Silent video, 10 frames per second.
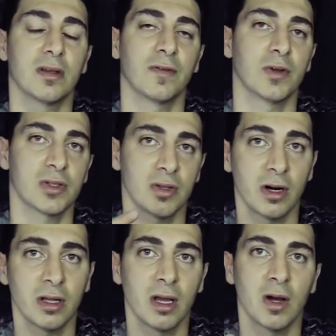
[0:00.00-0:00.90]
if you're
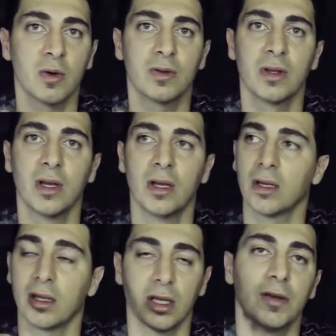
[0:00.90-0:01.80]
starting out,
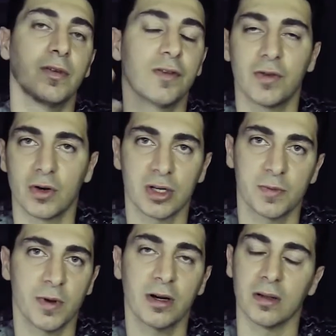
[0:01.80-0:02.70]
even if you're
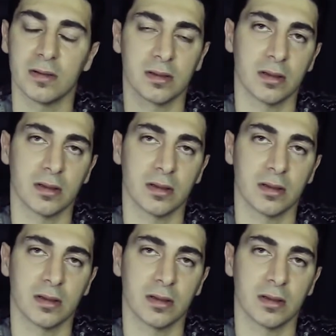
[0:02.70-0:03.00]
experienced.